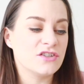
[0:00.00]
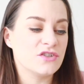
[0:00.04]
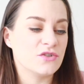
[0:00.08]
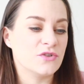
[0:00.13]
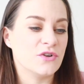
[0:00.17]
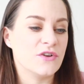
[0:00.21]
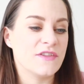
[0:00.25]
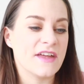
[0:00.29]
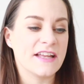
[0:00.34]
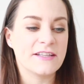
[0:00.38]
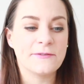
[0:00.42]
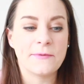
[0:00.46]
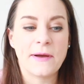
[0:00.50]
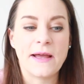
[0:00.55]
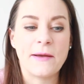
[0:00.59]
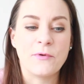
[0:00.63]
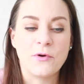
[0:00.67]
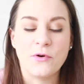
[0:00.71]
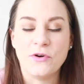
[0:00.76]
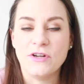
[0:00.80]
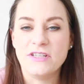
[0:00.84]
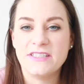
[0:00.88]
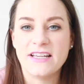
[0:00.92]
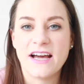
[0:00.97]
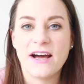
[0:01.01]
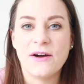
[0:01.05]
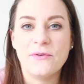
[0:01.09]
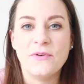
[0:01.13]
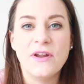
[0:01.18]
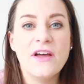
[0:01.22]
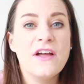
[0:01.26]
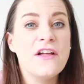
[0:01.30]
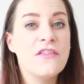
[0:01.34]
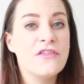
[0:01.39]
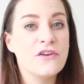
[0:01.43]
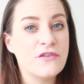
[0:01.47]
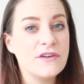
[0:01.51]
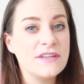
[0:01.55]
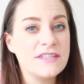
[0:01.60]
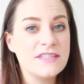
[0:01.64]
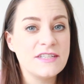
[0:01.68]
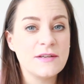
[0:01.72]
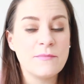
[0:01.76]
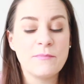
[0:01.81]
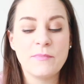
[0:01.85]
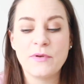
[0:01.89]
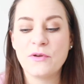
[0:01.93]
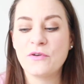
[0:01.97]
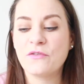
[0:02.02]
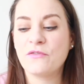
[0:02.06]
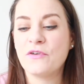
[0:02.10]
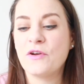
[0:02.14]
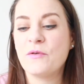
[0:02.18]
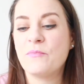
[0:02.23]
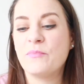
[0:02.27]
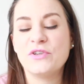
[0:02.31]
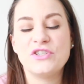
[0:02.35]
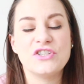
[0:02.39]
so that's why I'm going down the Christian book route,